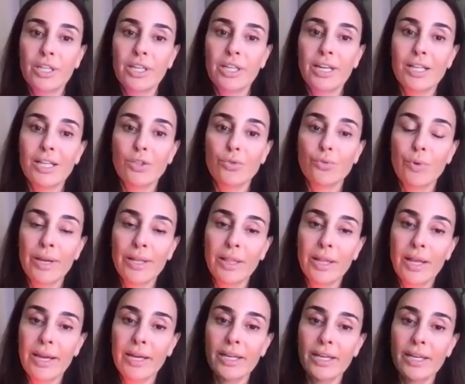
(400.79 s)
It has red
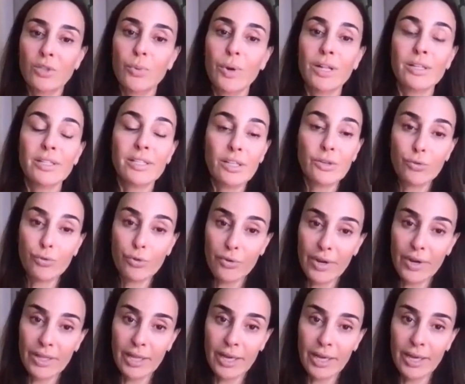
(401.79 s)
light as well as
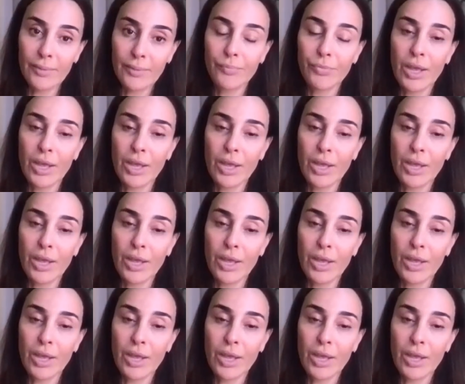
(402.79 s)
infrared light.